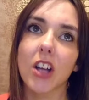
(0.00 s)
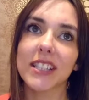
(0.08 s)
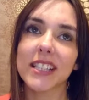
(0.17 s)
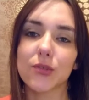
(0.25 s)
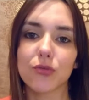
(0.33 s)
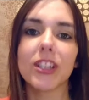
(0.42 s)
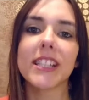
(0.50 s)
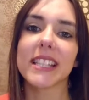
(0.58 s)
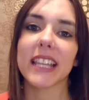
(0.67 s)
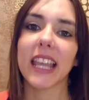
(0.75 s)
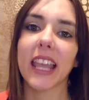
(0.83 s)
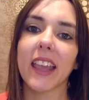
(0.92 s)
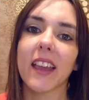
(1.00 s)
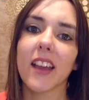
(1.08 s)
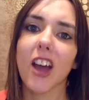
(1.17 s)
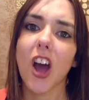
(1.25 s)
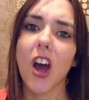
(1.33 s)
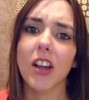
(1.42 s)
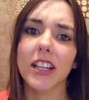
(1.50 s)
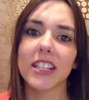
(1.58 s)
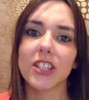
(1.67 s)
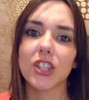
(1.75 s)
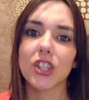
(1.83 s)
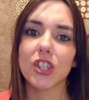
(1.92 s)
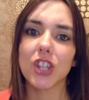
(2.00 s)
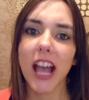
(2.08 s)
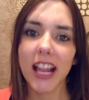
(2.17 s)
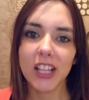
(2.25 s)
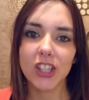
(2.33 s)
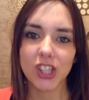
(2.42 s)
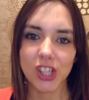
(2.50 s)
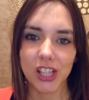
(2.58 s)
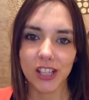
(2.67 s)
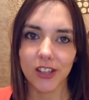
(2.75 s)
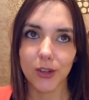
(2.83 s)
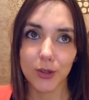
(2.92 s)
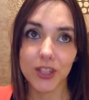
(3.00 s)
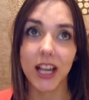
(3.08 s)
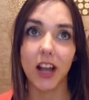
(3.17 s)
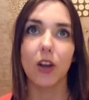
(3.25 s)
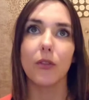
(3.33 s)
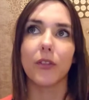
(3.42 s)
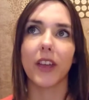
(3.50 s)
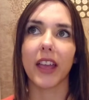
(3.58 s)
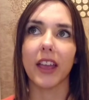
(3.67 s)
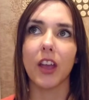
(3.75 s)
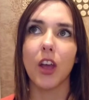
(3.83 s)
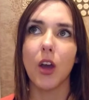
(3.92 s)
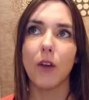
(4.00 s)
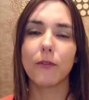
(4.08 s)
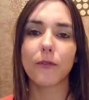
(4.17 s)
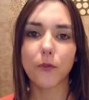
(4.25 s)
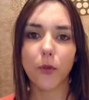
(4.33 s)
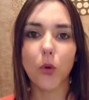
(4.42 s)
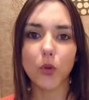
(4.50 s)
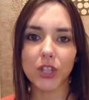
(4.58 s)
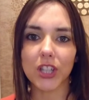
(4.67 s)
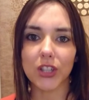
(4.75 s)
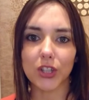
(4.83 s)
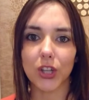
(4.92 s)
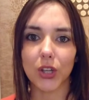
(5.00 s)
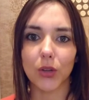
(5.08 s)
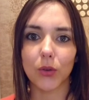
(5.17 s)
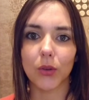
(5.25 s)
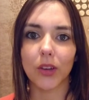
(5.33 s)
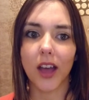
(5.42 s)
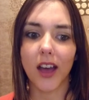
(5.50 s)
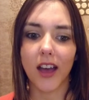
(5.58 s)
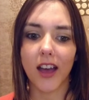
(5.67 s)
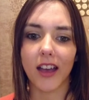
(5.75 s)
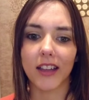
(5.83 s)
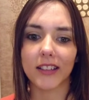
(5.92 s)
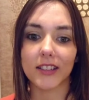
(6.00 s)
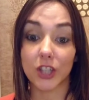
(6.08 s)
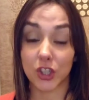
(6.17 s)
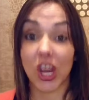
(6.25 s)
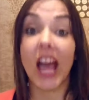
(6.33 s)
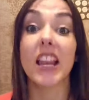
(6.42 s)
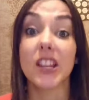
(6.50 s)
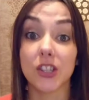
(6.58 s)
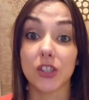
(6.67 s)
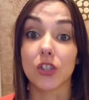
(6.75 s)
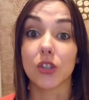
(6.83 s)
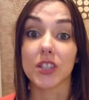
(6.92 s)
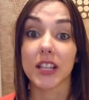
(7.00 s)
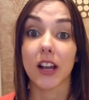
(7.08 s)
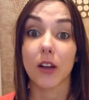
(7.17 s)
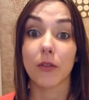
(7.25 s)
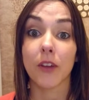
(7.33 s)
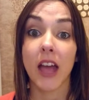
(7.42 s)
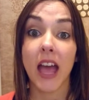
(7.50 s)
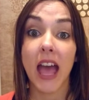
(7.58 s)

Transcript: Art is risky. Art is challenging yourself. It forces you to challenge yourself.